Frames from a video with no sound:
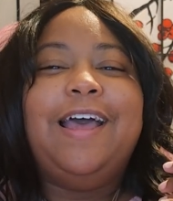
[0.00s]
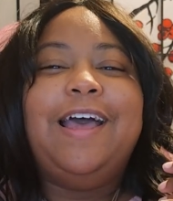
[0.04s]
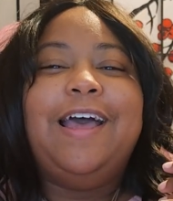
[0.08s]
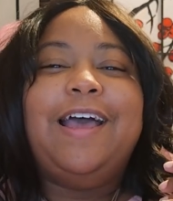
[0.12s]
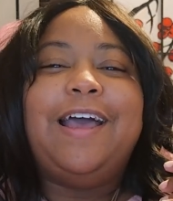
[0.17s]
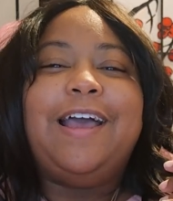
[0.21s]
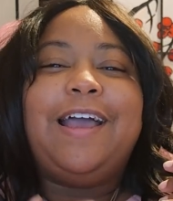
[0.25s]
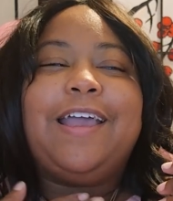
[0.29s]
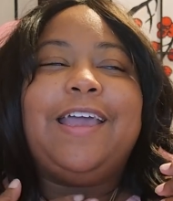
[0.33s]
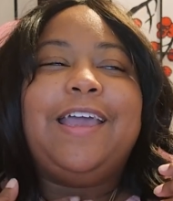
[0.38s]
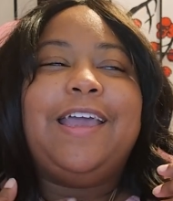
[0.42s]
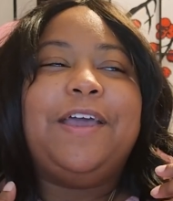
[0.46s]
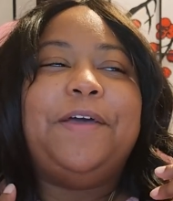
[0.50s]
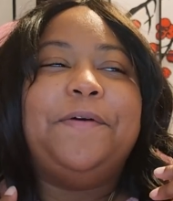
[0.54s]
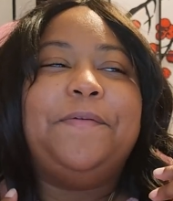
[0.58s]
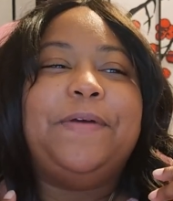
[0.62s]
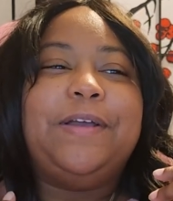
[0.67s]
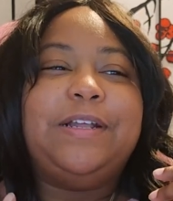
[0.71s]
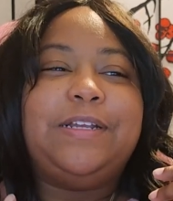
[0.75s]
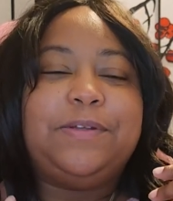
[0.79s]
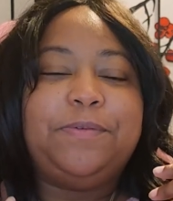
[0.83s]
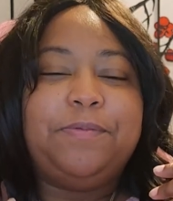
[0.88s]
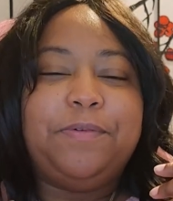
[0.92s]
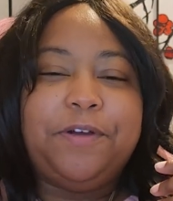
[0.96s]
I can't
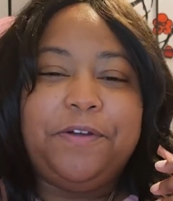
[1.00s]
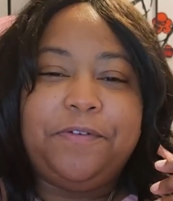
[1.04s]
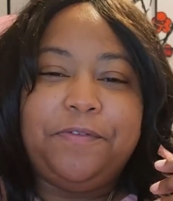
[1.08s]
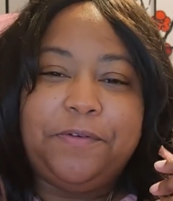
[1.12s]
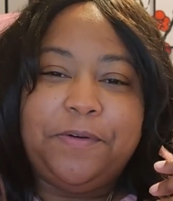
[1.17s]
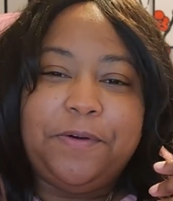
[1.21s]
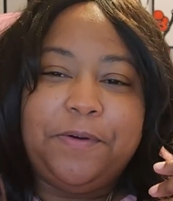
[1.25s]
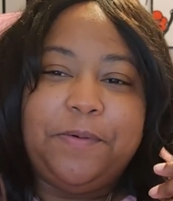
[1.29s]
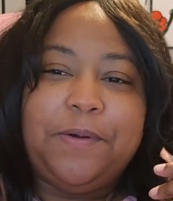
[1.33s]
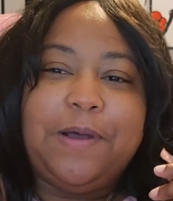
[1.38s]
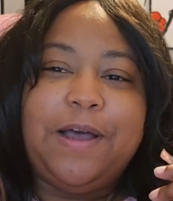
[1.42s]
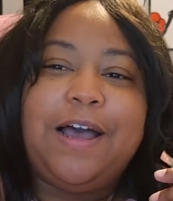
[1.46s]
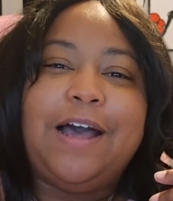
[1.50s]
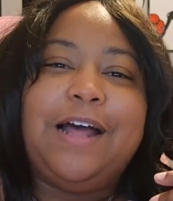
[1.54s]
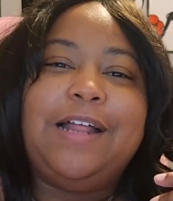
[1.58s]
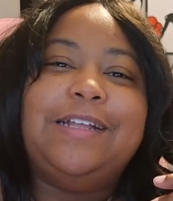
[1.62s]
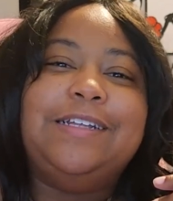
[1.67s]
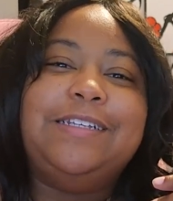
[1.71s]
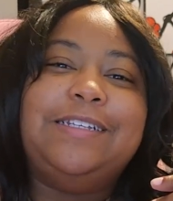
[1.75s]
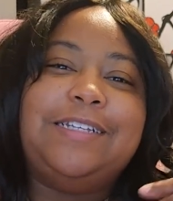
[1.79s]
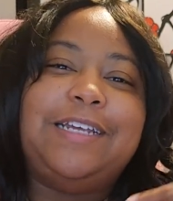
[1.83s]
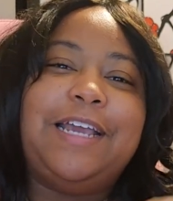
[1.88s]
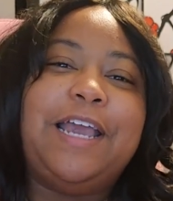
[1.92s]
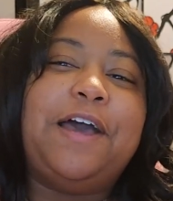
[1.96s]
wait to wear for a while and
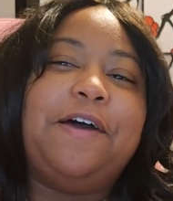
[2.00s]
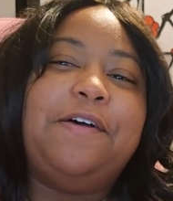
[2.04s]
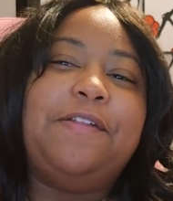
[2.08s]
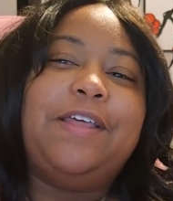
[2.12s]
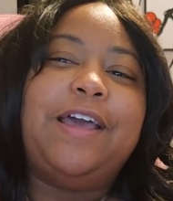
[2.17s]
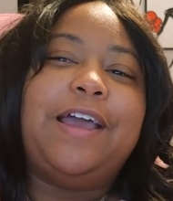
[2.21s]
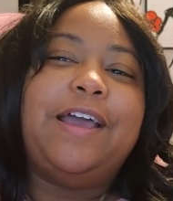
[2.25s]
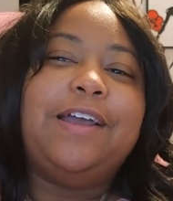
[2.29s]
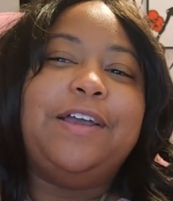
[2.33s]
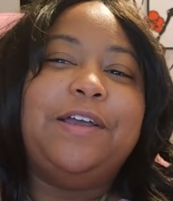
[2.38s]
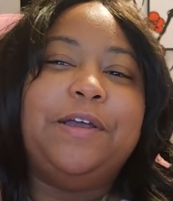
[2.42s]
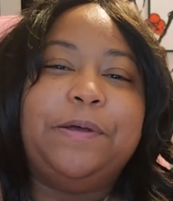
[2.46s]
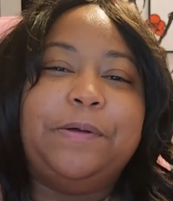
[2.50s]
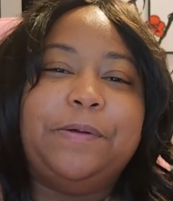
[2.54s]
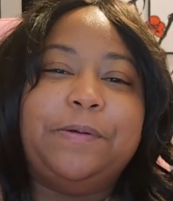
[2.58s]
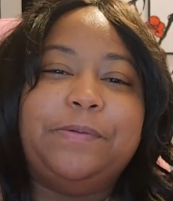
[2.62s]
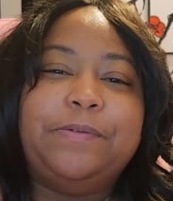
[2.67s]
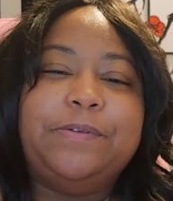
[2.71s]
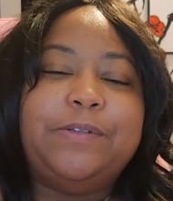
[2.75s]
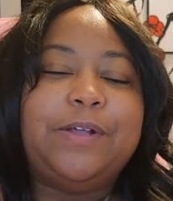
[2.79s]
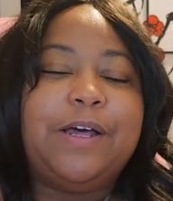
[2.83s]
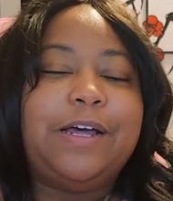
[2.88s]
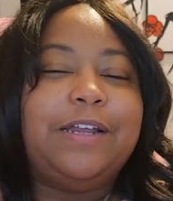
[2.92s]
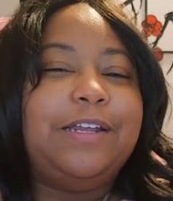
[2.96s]
see how that
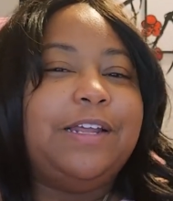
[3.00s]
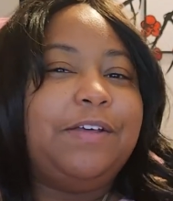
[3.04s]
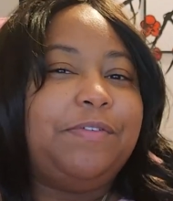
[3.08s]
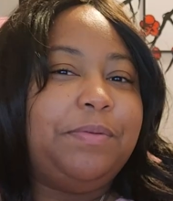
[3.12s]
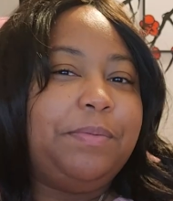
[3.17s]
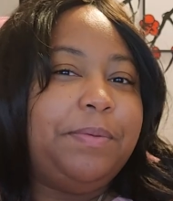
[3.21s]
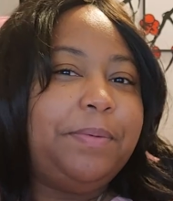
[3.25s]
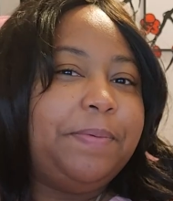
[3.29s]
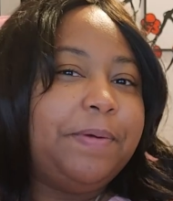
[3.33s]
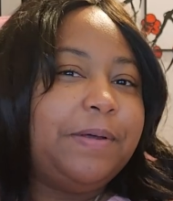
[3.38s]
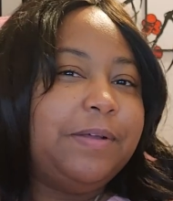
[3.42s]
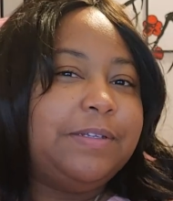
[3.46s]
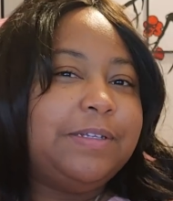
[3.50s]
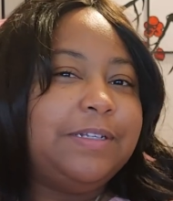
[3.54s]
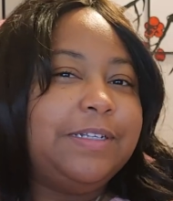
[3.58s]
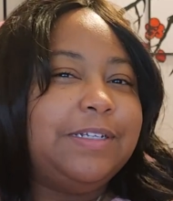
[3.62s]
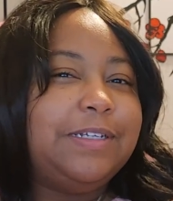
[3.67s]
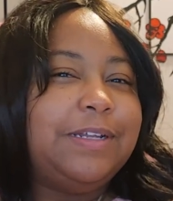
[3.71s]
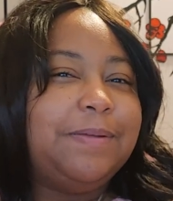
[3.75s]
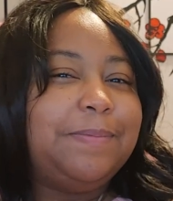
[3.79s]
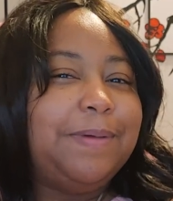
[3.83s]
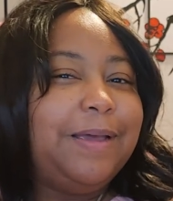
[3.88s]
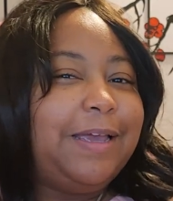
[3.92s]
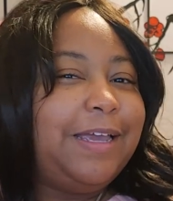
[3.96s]
goes. I'll definitely be posting this
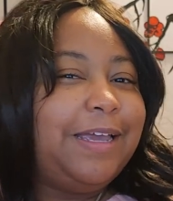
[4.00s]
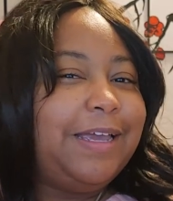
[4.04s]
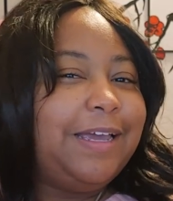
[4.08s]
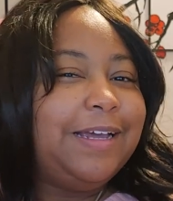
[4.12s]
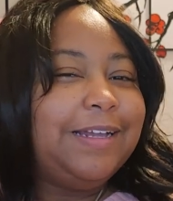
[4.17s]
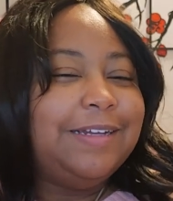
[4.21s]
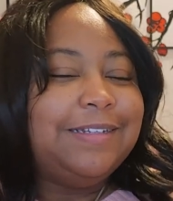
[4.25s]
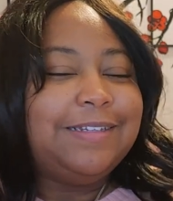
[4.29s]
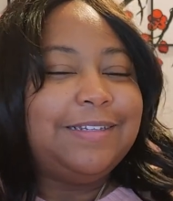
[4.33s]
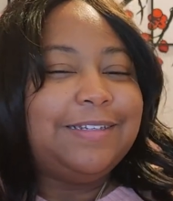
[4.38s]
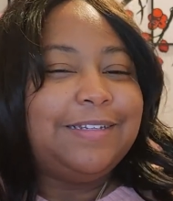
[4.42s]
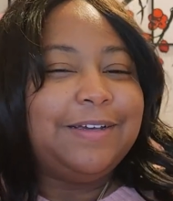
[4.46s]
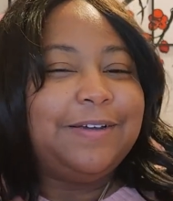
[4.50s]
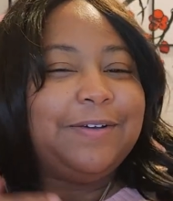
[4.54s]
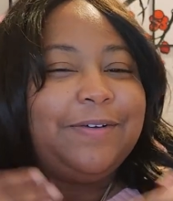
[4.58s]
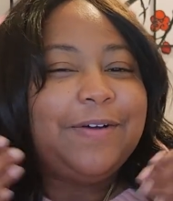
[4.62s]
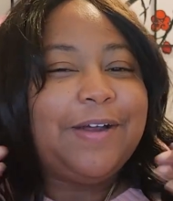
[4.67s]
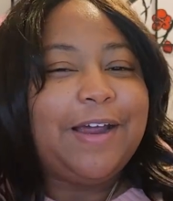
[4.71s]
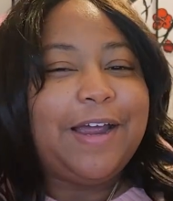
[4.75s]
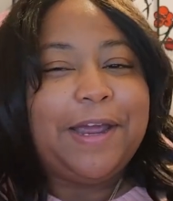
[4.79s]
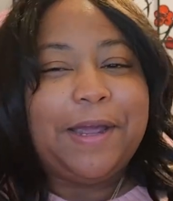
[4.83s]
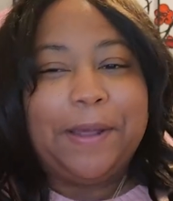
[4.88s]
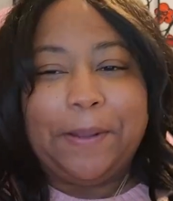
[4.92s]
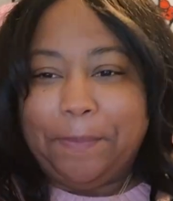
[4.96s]
on my
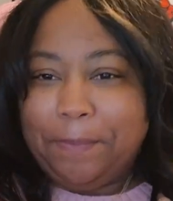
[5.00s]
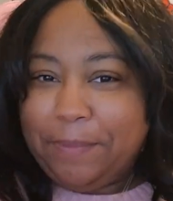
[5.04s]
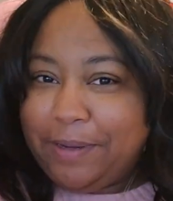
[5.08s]
Instagram.